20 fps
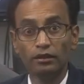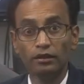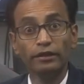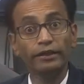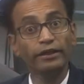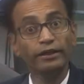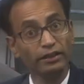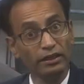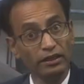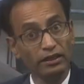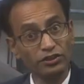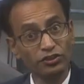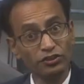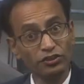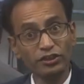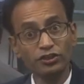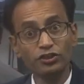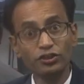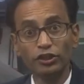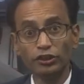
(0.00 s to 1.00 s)
it
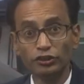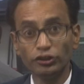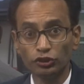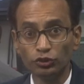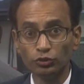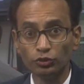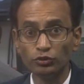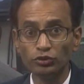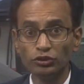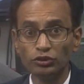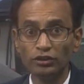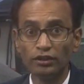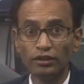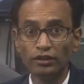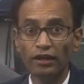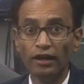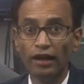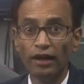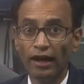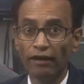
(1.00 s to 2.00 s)
illustrates issues
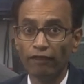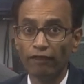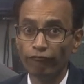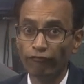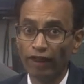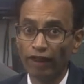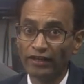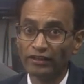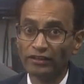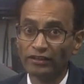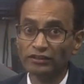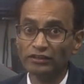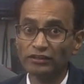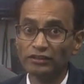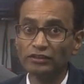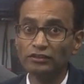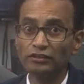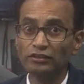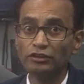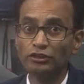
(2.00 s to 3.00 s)
and
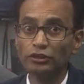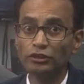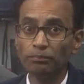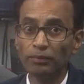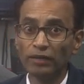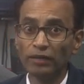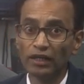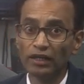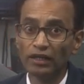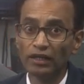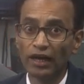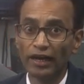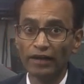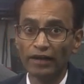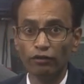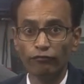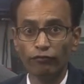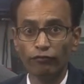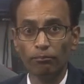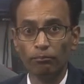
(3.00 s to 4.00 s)
factors typical kind
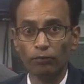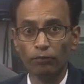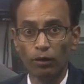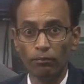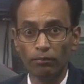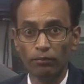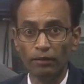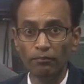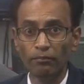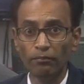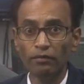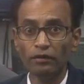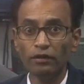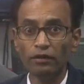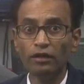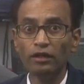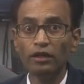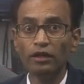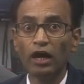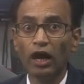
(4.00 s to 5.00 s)
of a problem
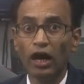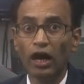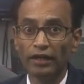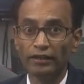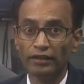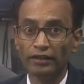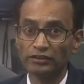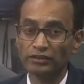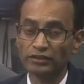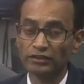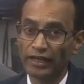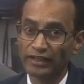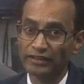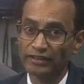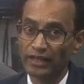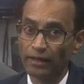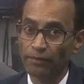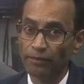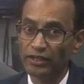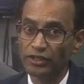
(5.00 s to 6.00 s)
under
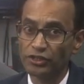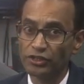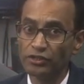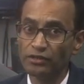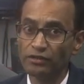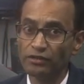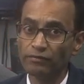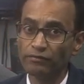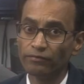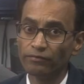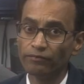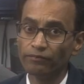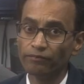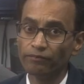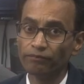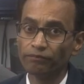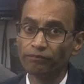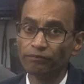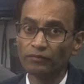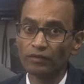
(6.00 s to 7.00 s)
examination,
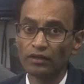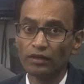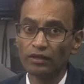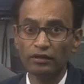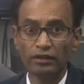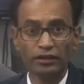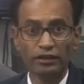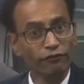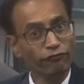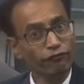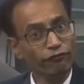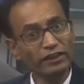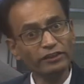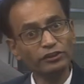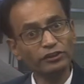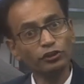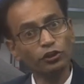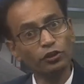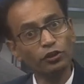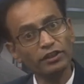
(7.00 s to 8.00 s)
reflects
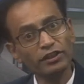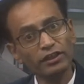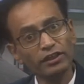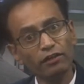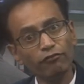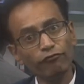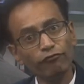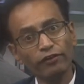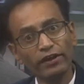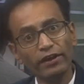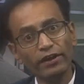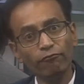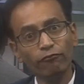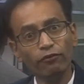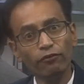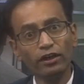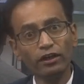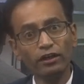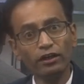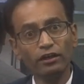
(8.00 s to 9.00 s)
theoretical
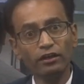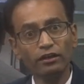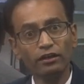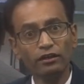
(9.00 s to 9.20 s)
framework,